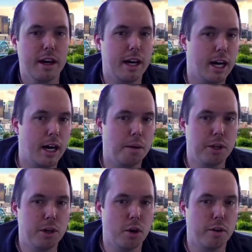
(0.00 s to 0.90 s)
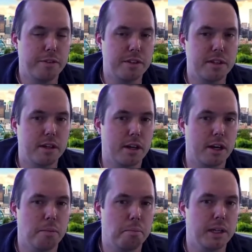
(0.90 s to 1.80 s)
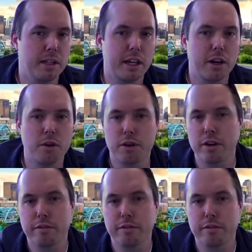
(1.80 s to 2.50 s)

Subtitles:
If it's a building owner